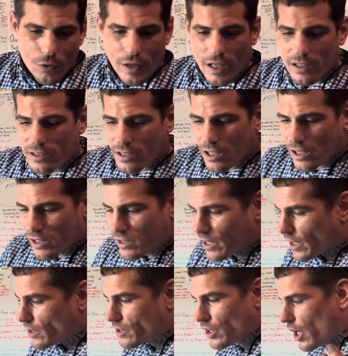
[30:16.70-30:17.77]
thing still
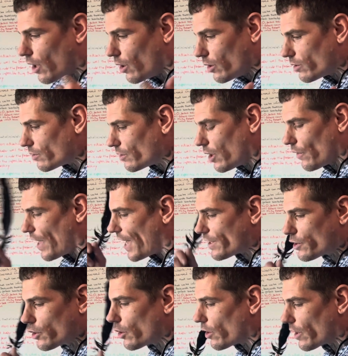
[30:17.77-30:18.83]
exists. No,
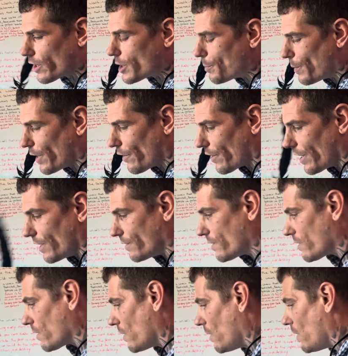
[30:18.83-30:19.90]
that's your experience.
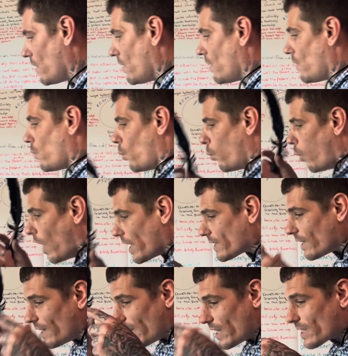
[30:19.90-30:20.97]
What
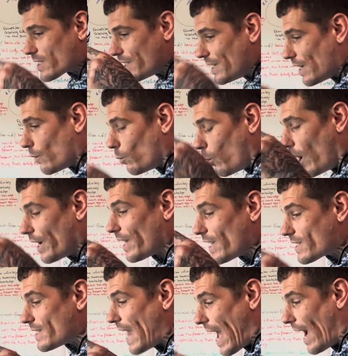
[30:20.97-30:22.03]
is
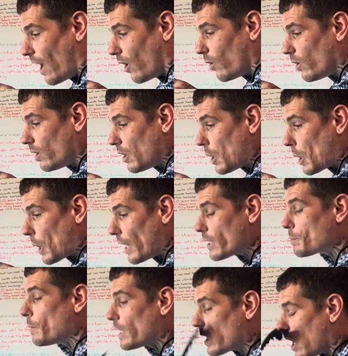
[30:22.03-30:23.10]
now is
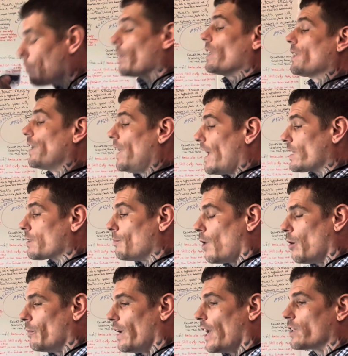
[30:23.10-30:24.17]
becoming the next
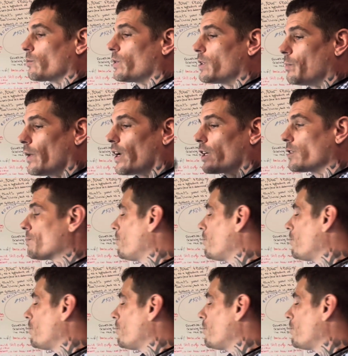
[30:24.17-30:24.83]
moment as we speak. I just